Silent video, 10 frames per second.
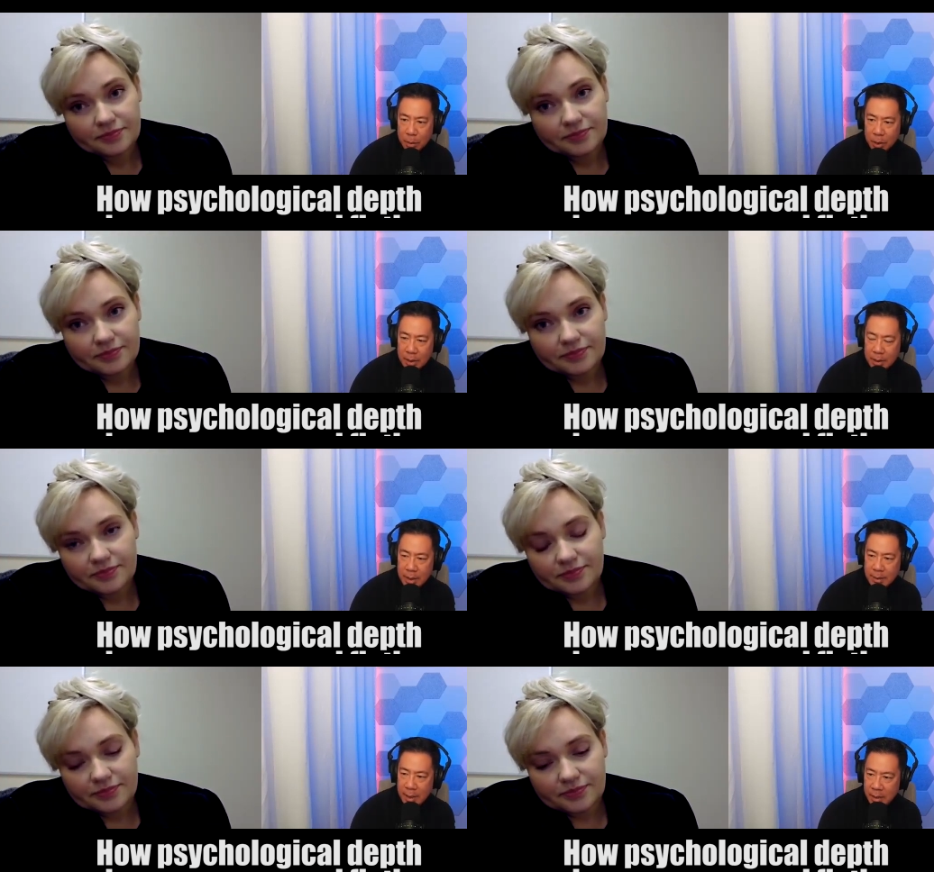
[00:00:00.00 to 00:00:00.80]
Speaker 1: the book is
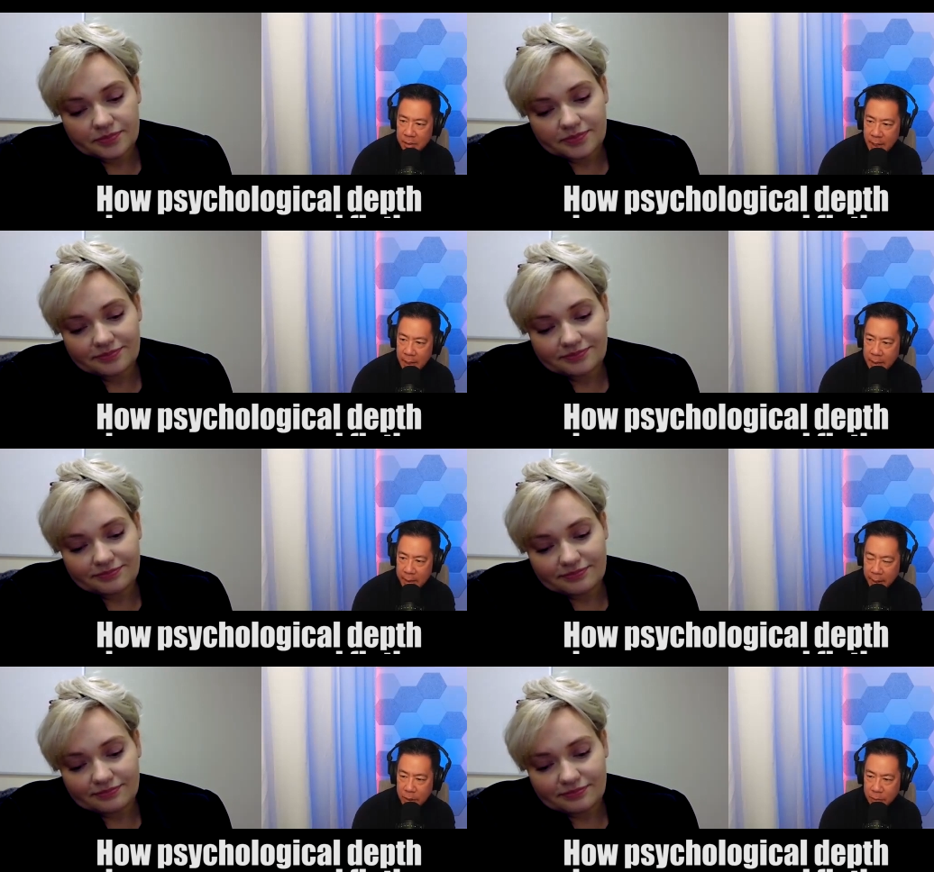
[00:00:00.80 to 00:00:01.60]
Sentinel 10,
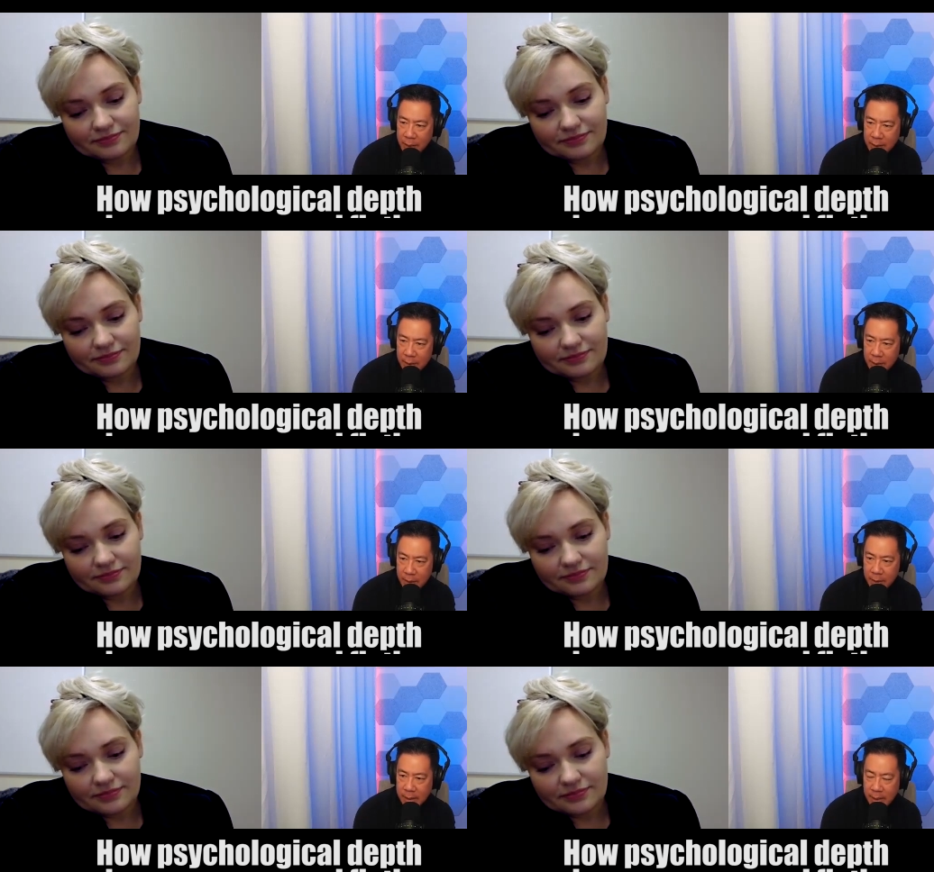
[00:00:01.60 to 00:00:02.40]
The Edge of
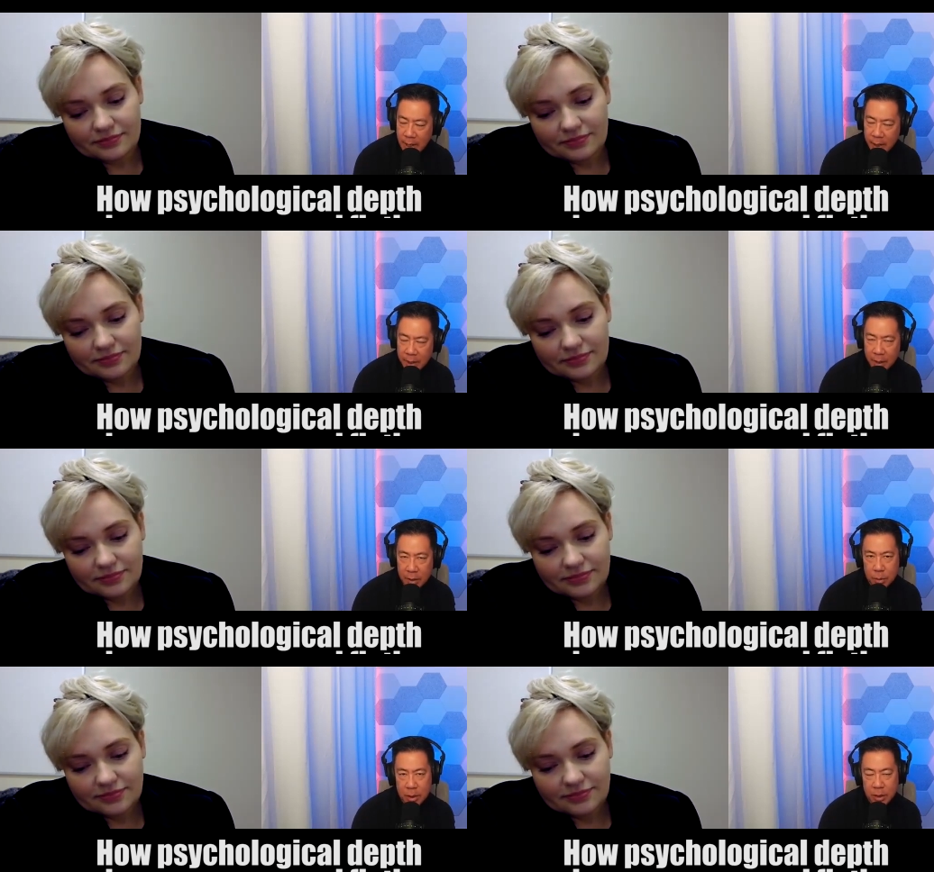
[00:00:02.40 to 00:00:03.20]
Destiny. Daniela, thank
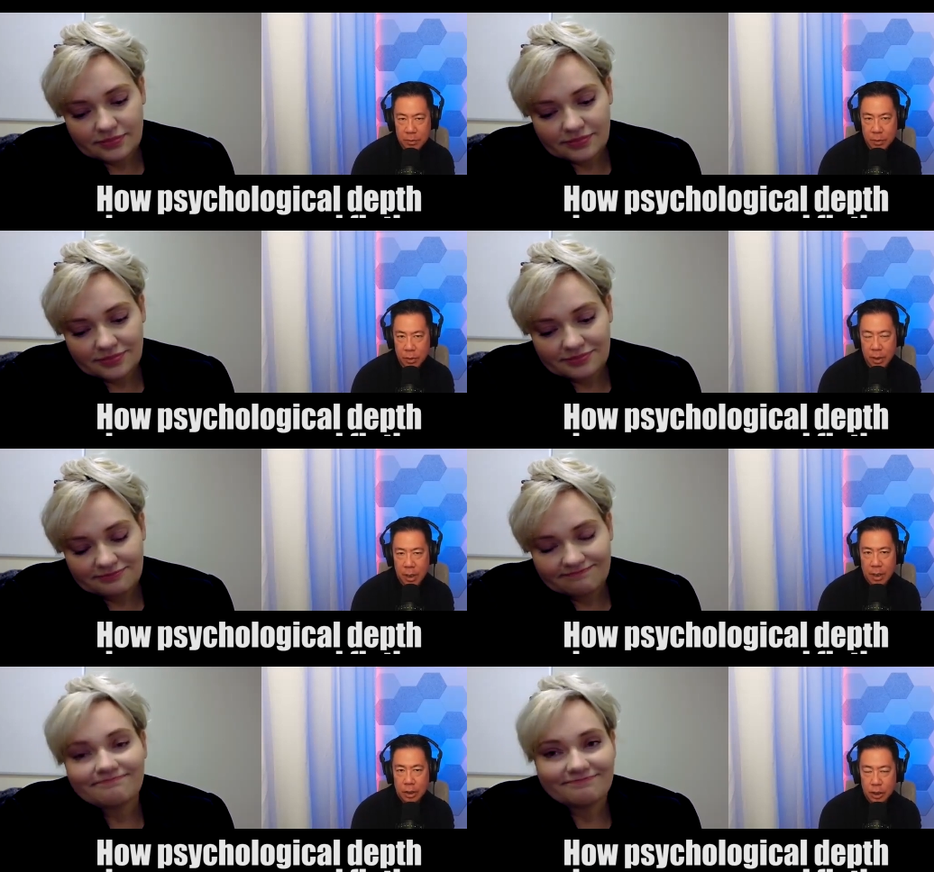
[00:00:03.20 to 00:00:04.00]
you so much for
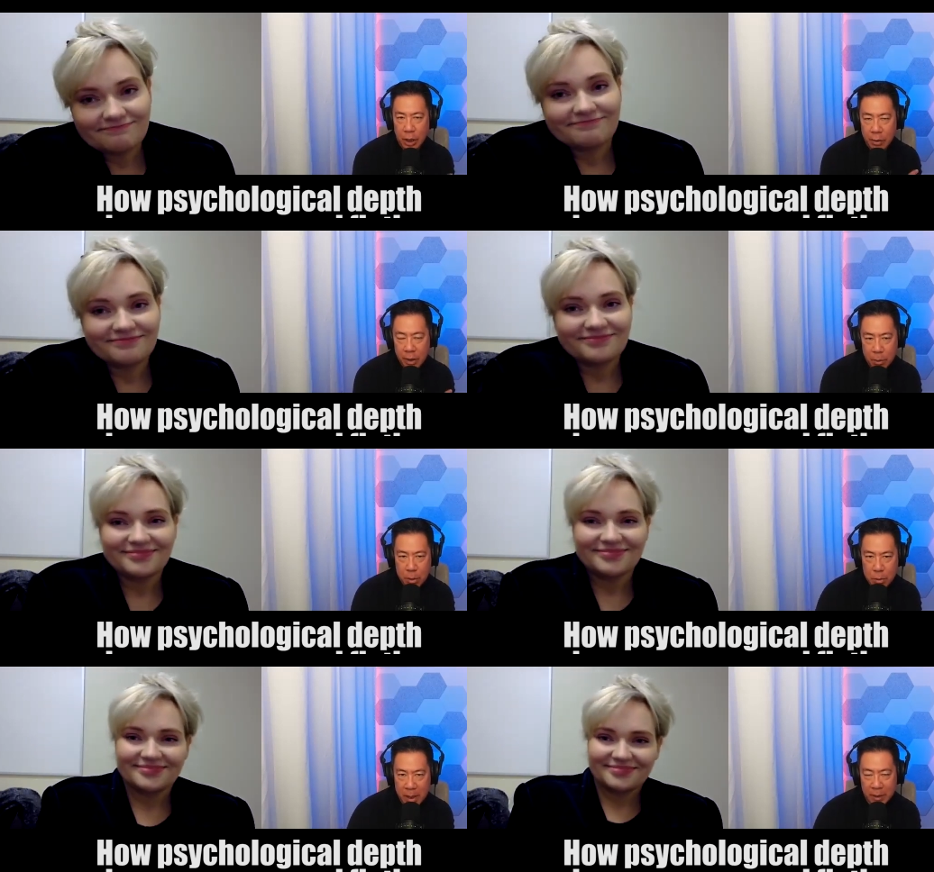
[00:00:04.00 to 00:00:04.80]
sharing your
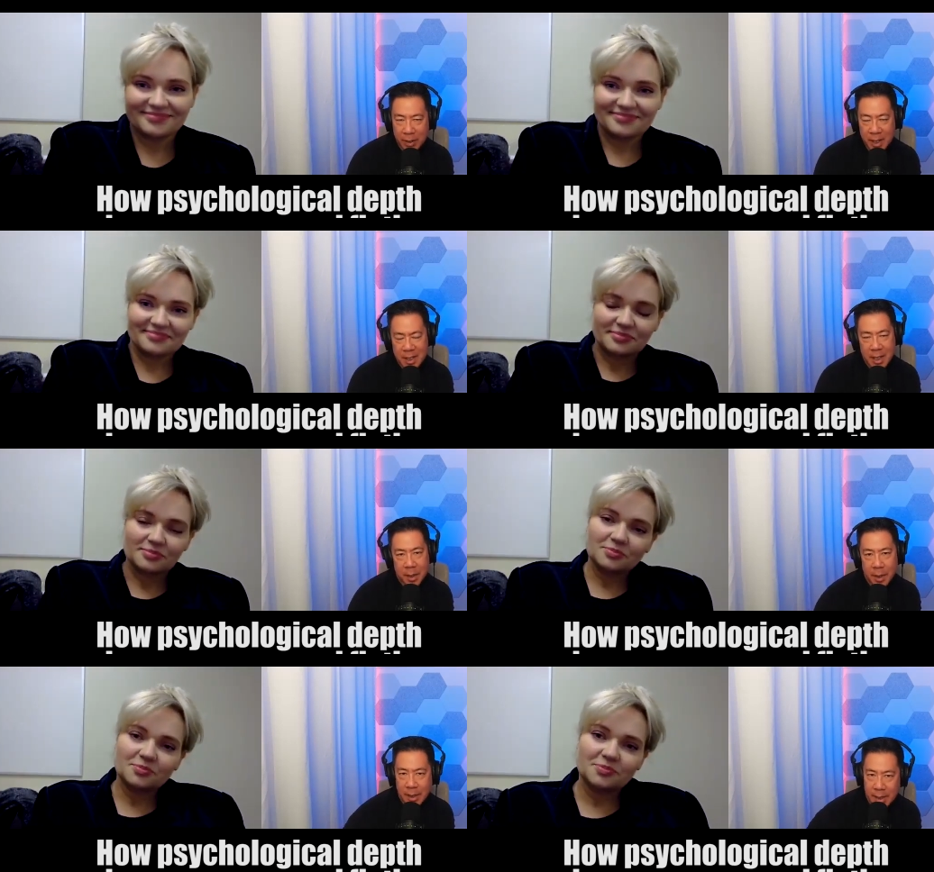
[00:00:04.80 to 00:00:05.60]
perspective and
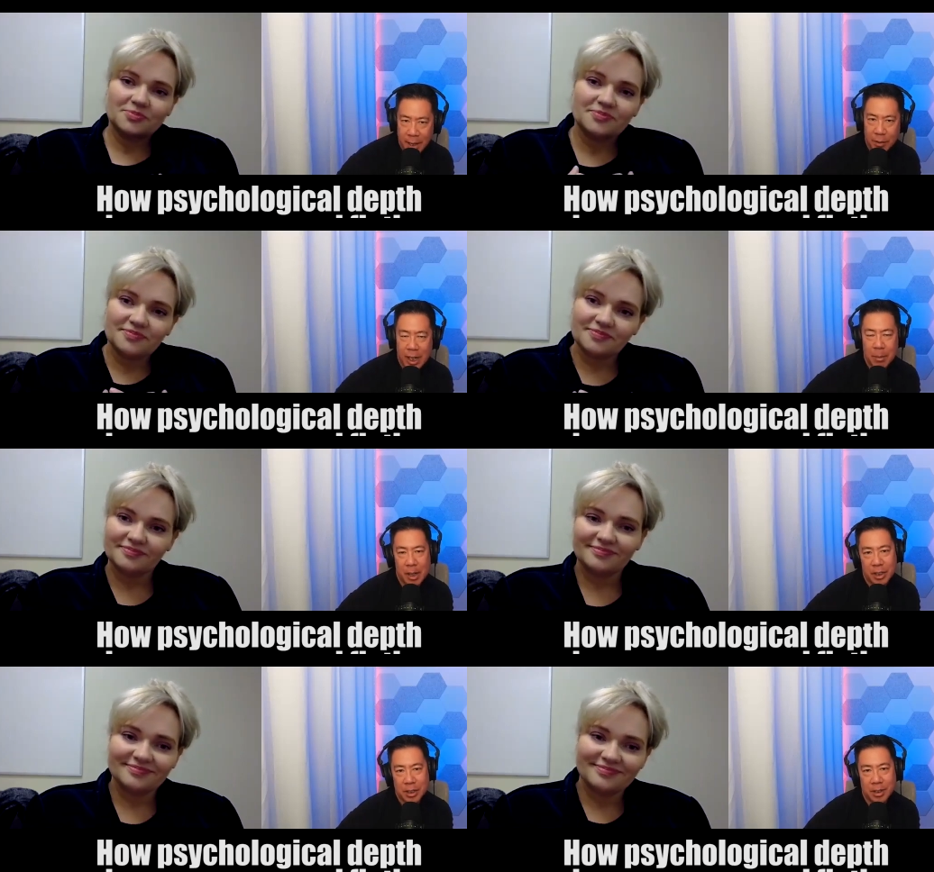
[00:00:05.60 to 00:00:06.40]
insight. Thanks again for
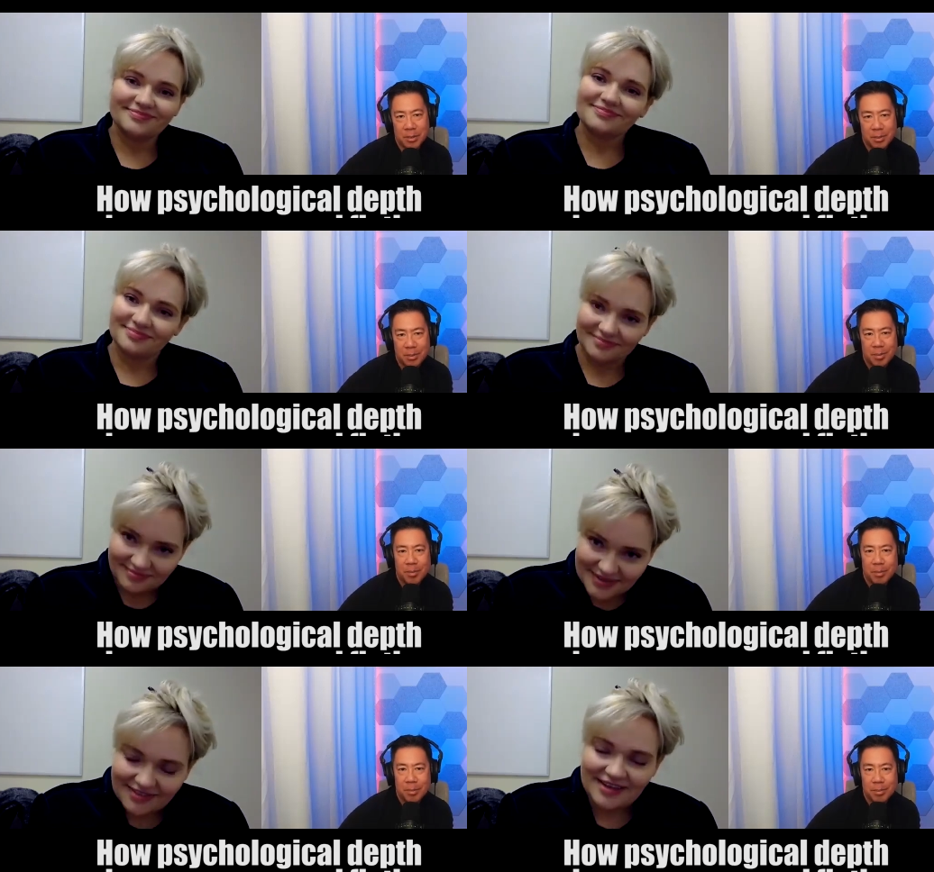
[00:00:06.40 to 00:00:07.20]
coming on the show.
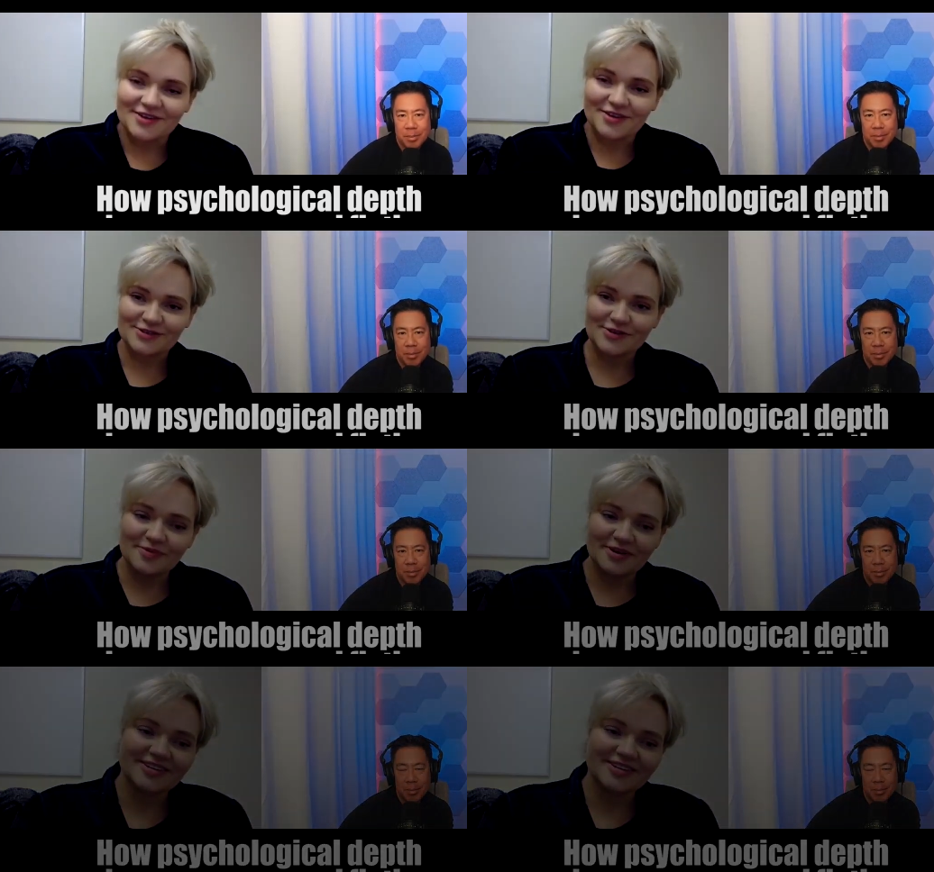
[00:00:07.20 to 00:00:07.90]
Speaker 2: Thank you so